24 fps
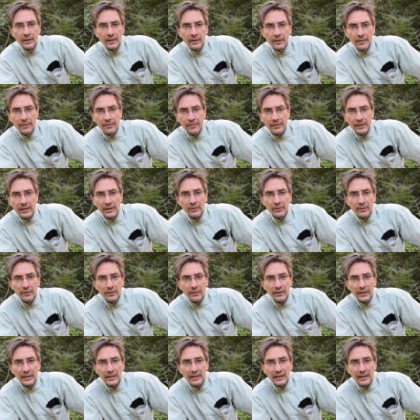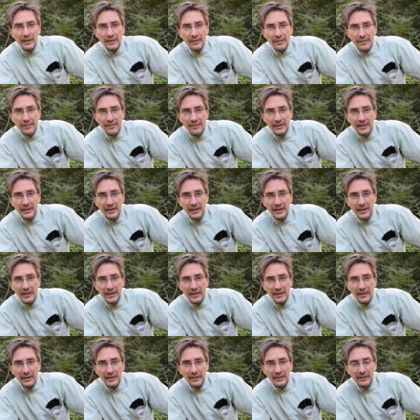Thin early and thin
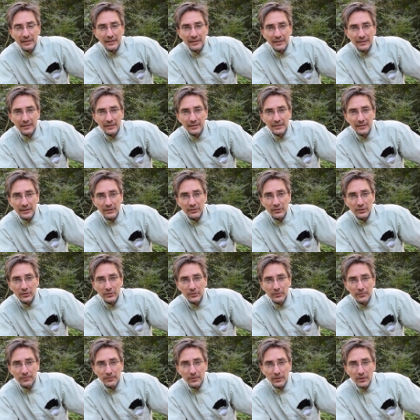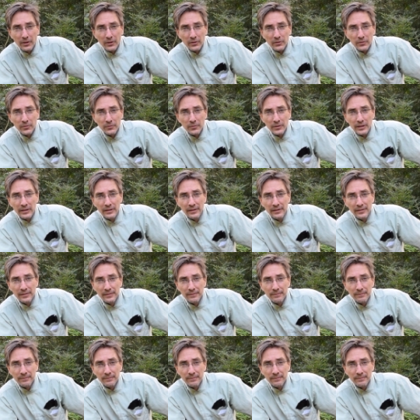hard. It's a good philosophy.